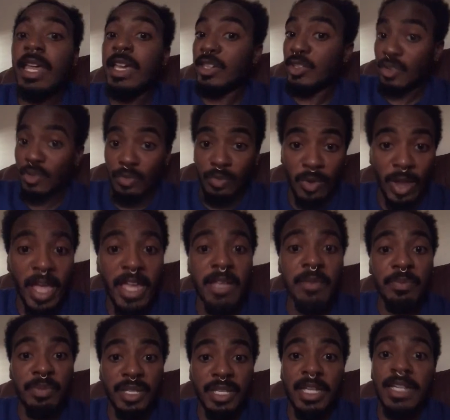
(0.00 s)
like, you're
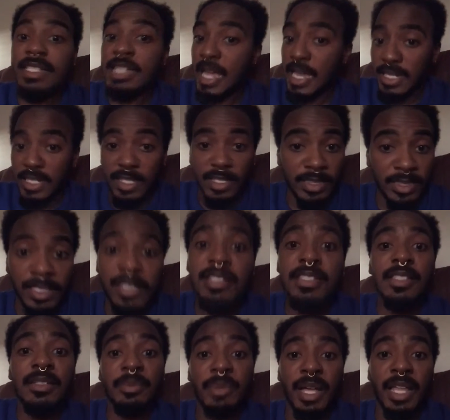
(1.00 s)
right, because I did
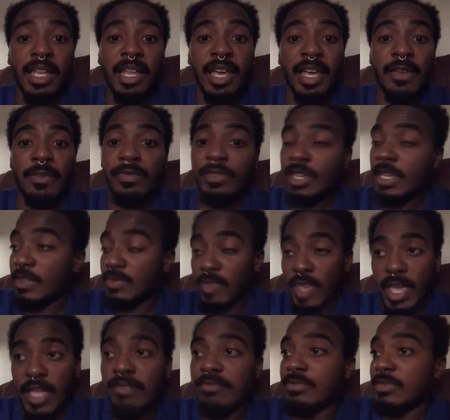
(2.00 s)
this in my life and
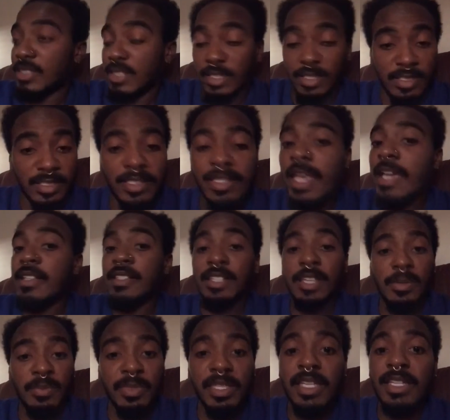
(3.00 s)
that's the exact
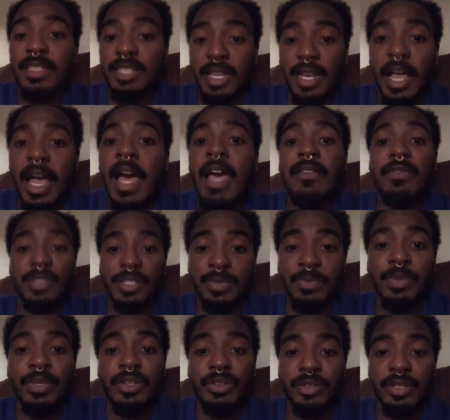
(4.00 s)
same thing that I've
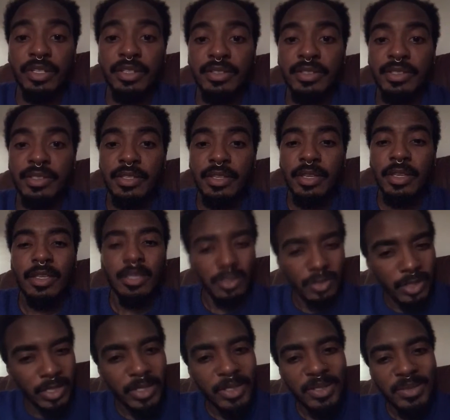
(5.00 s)
experienced.
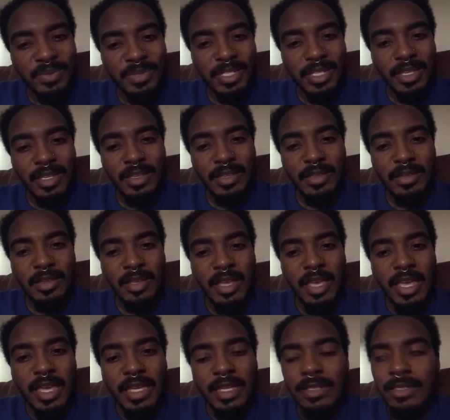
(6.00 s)
You get what I'm saying?
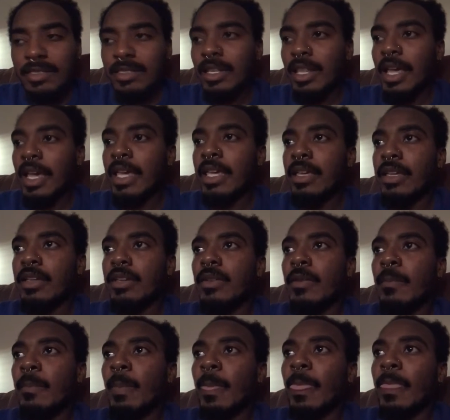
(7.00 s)
It's like,
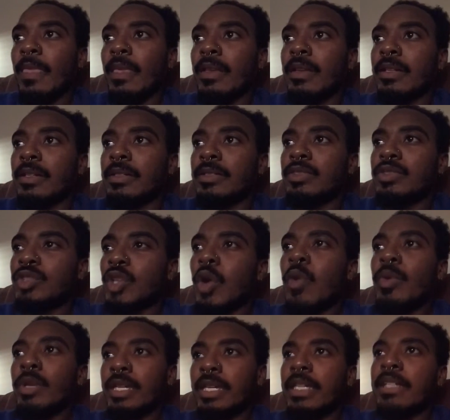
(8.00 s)

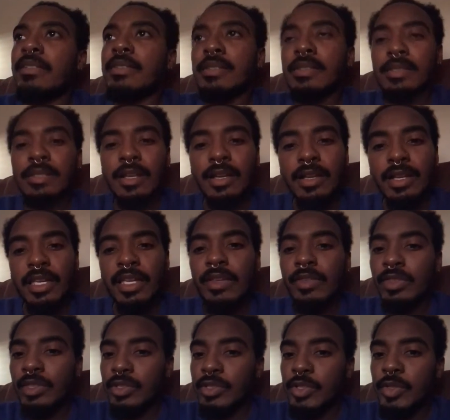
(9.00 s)
don't get stuck
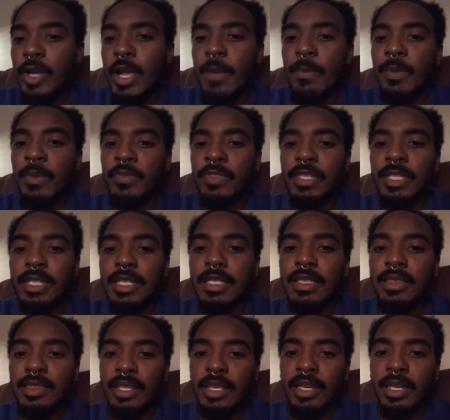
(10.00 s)
in the trap of
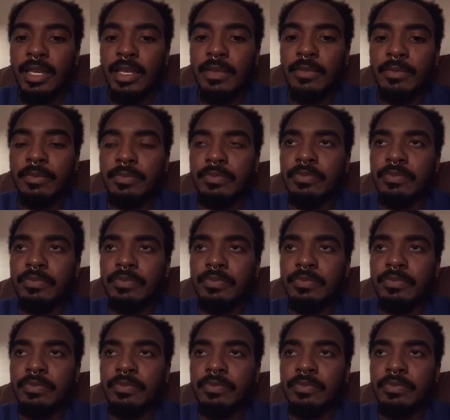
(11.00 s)
thinking that